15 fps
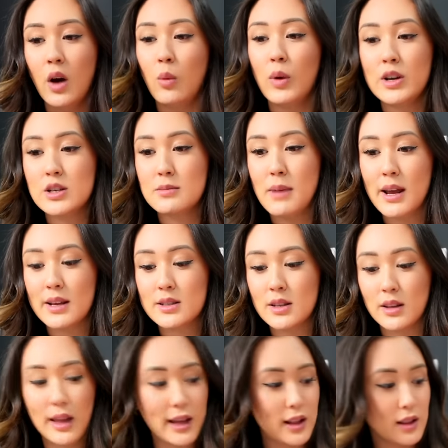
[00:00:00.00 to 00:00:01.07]
which makes
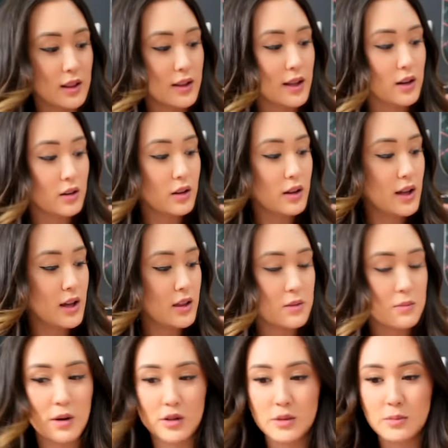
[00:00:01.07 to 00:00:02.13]
like literally the
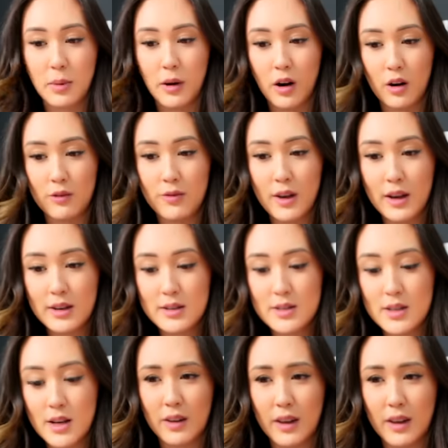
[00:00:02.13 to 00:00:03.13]
most perfect,